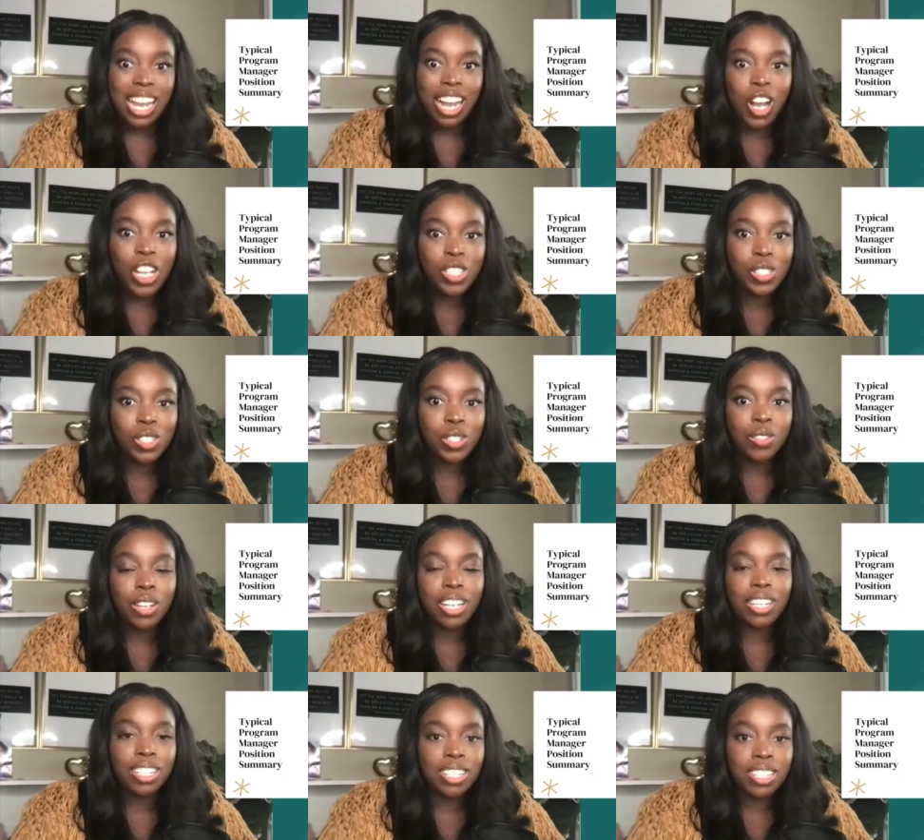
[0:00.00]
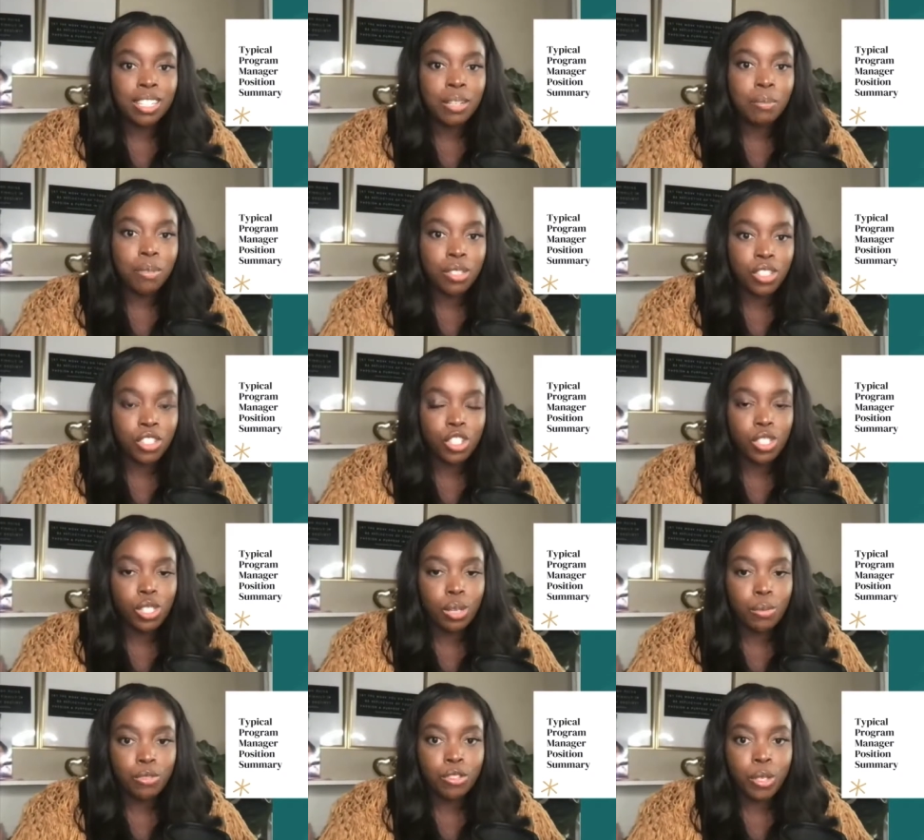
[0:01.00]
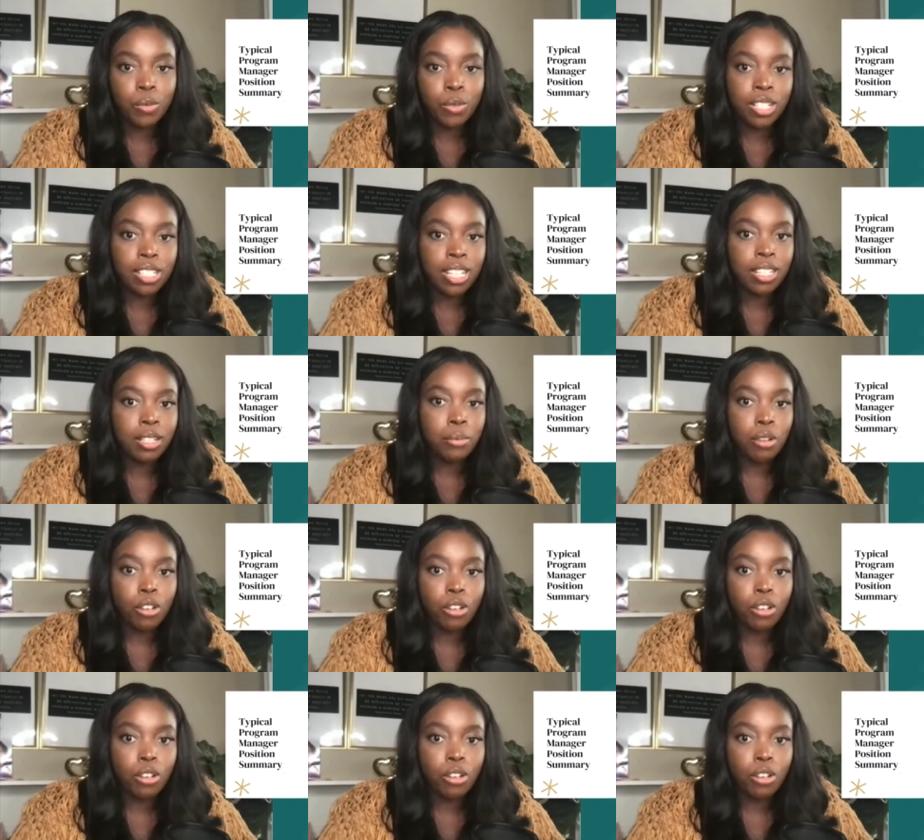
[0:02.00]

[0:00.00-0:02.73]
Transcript: Also, another position summary was that the